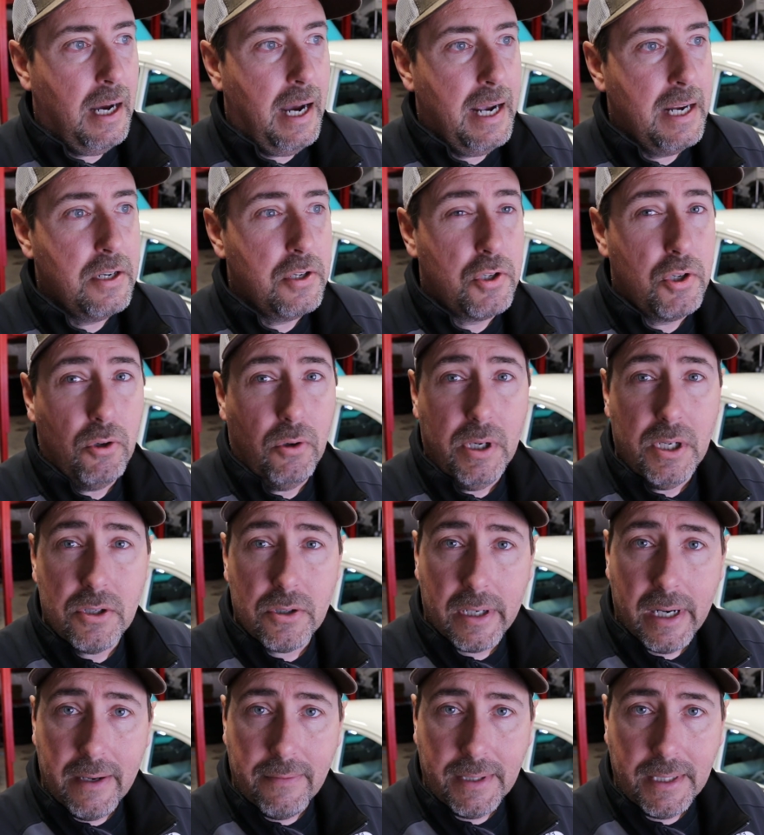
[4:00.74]
enjoy
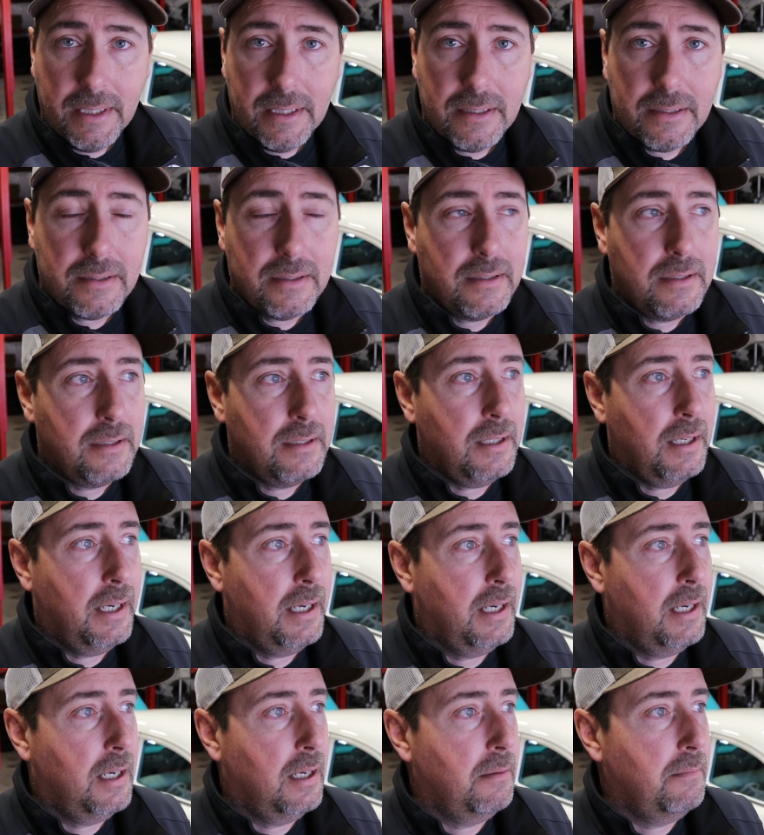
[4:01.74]
driving it.
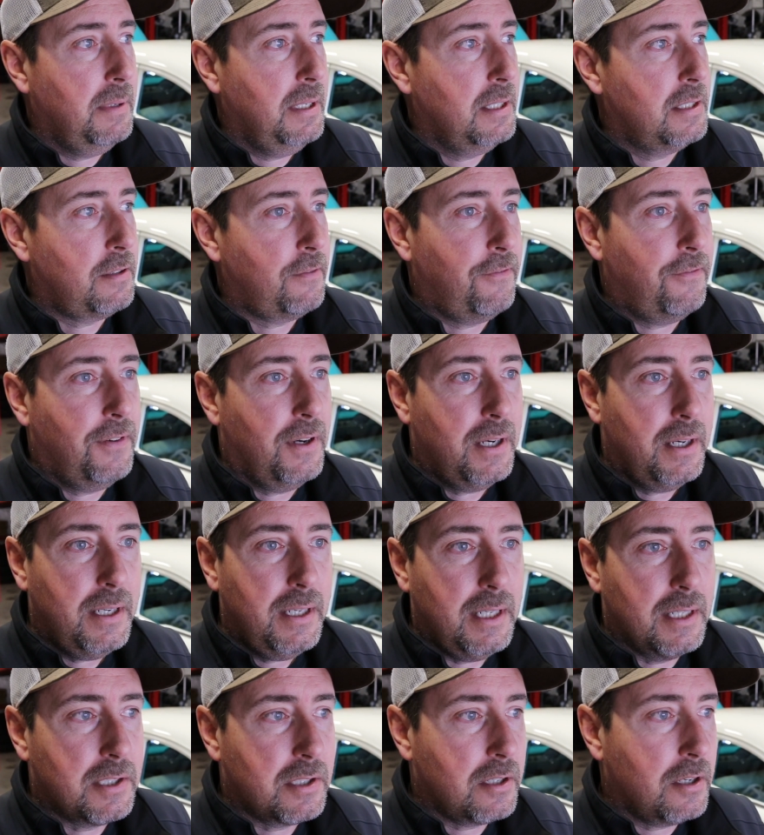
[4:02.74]
It's
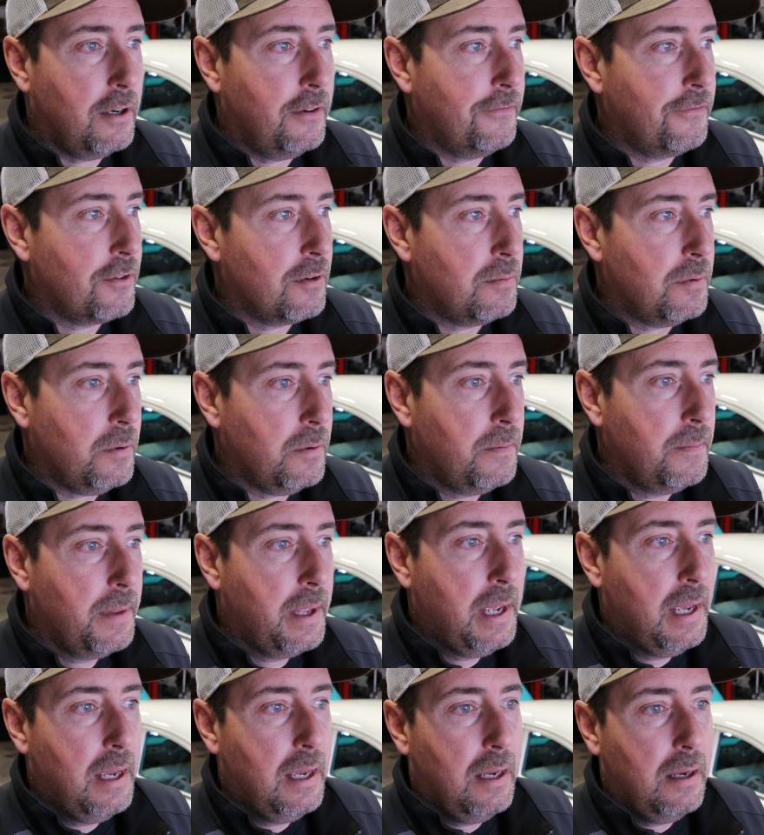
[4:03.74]
fun. It's comfortable,
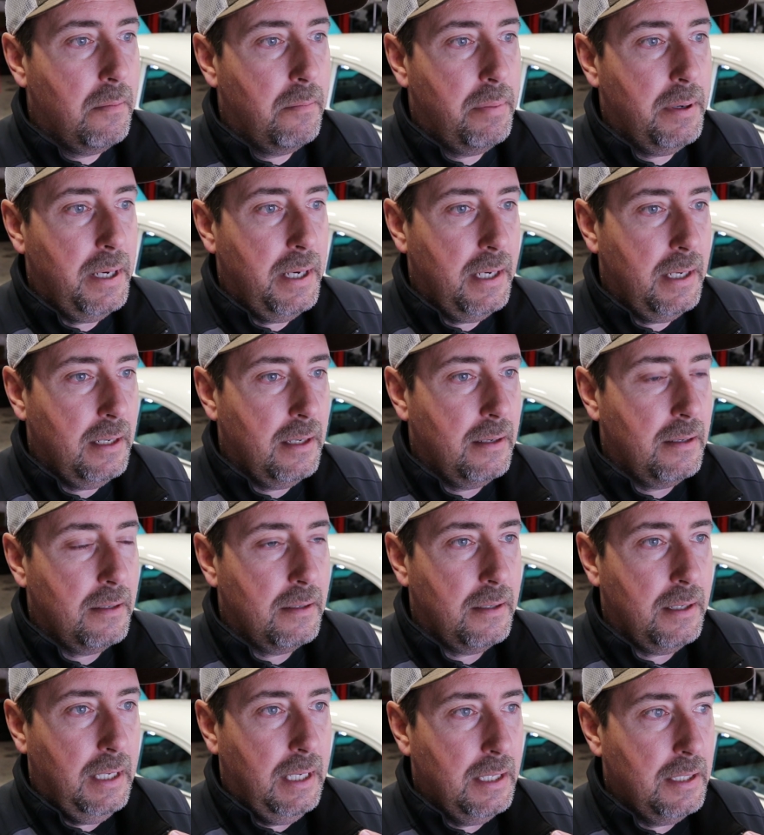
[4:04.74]
but
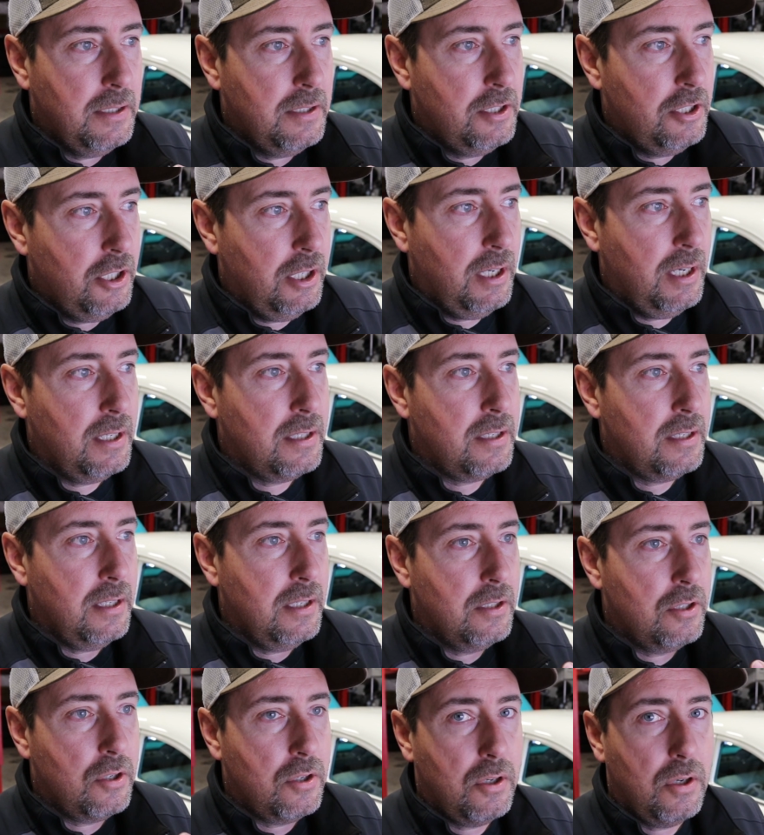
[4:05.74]
it just
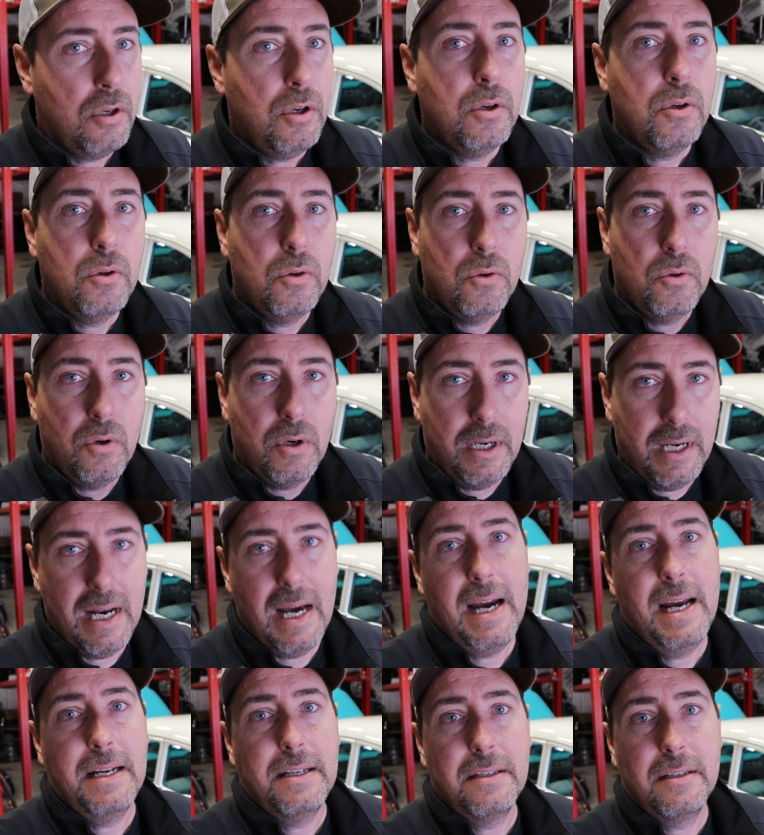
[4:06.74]
is too
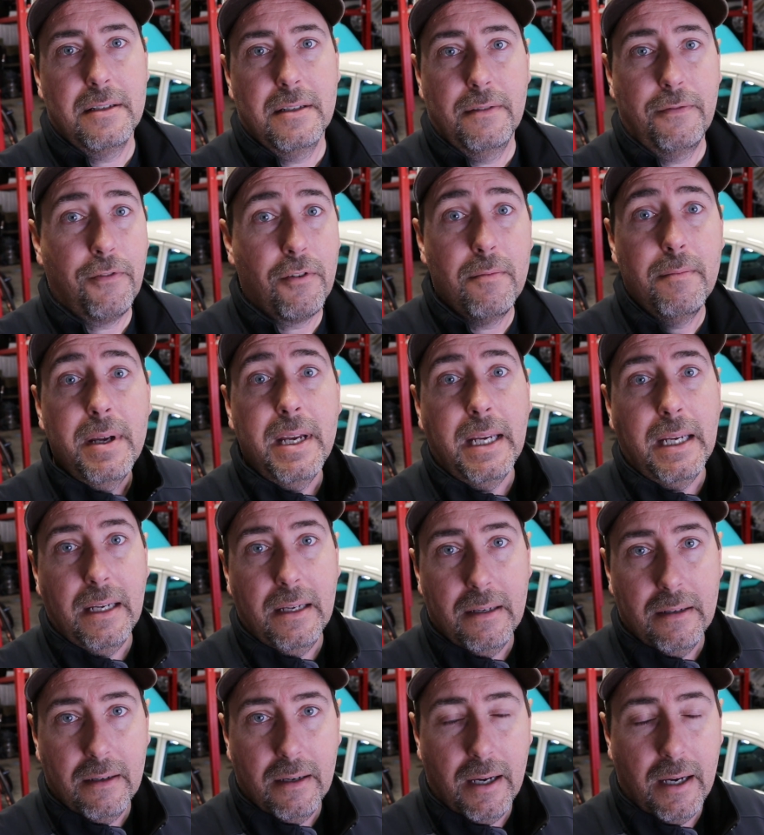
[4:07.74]
nice for
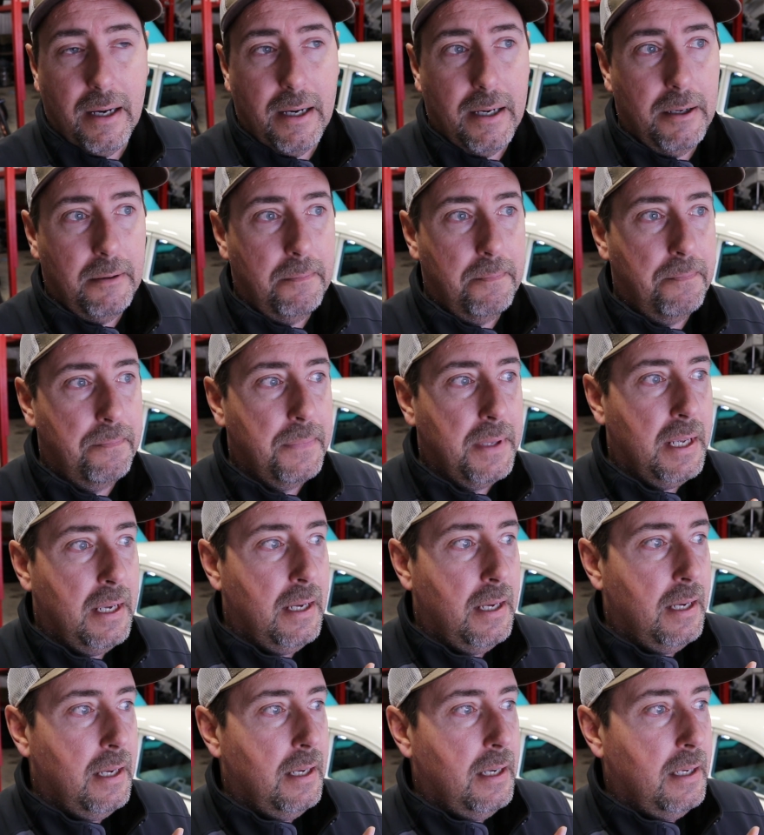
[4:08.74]
me.
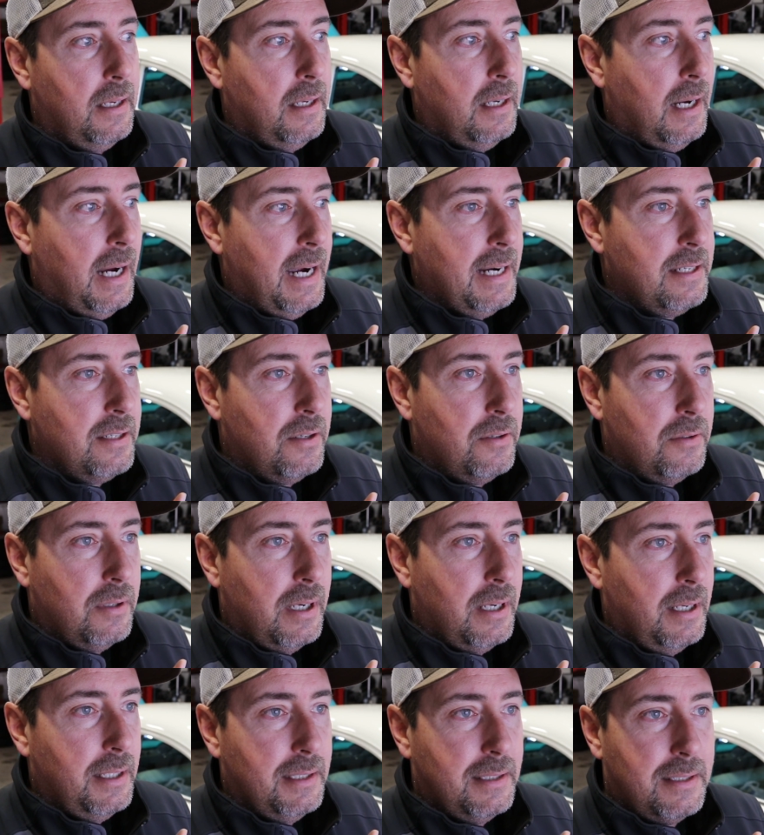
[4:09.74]
I
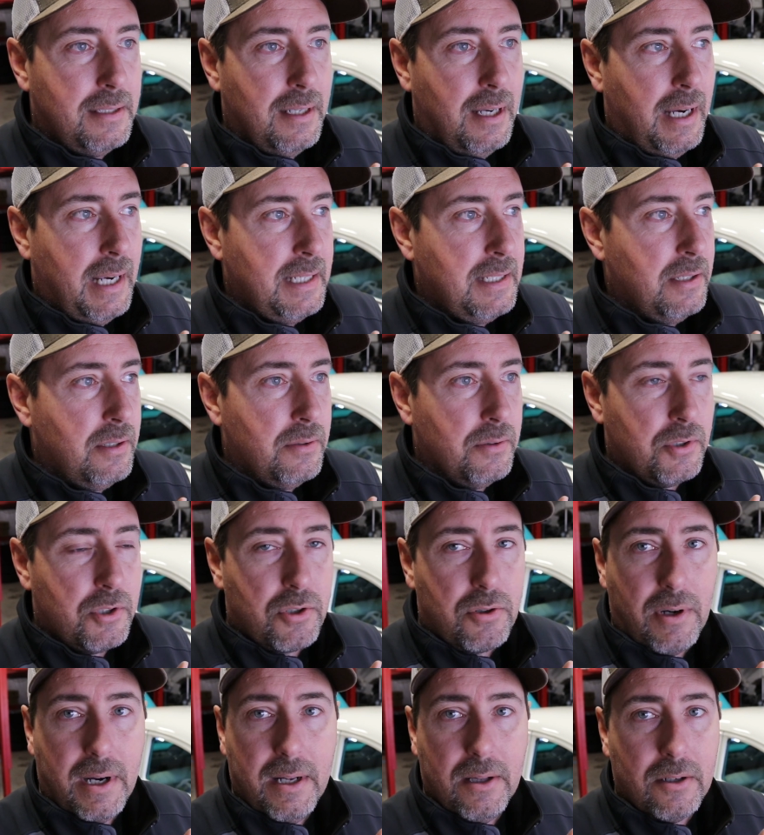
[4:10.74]
don't
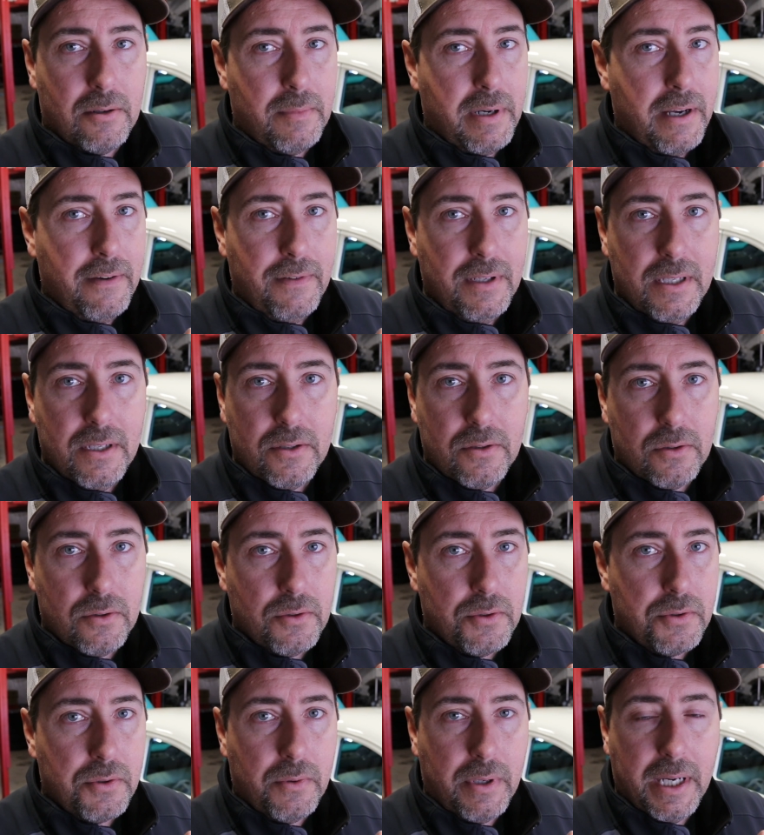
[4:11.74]
trailer my
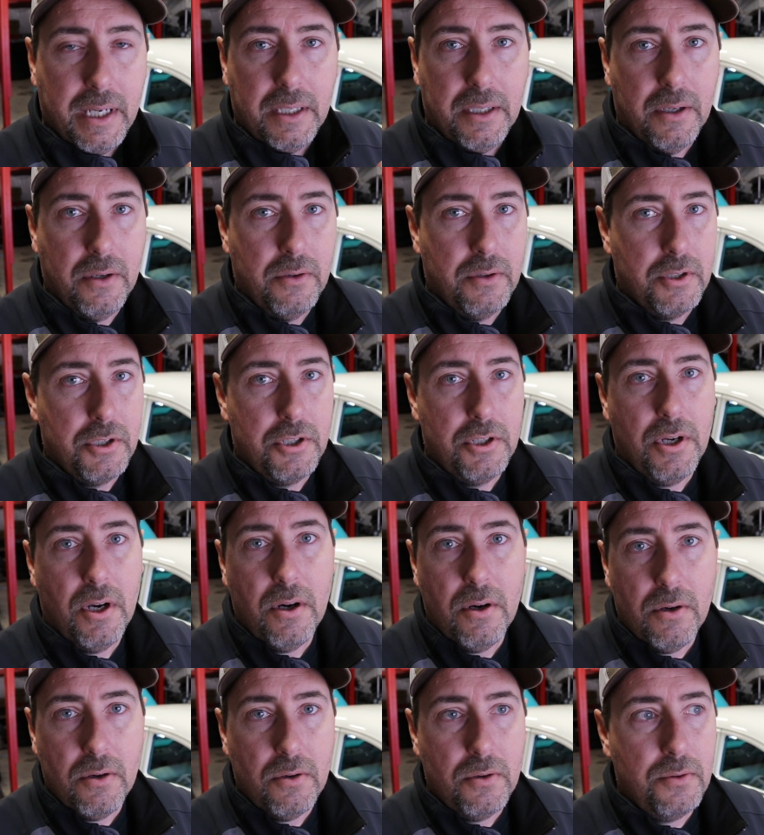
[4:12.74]
vehicles when I go to
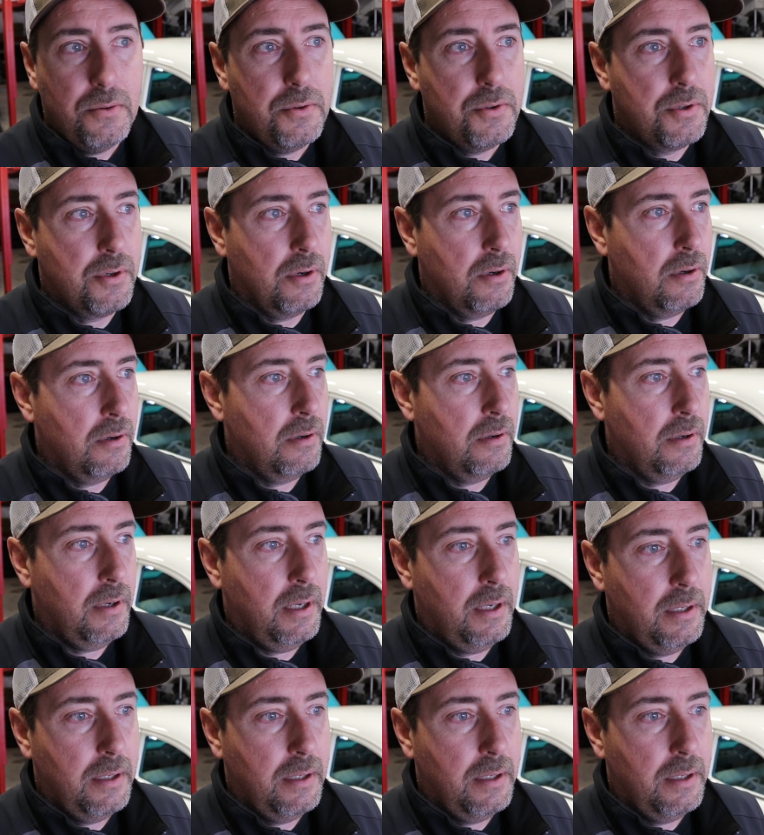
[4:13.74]
shows or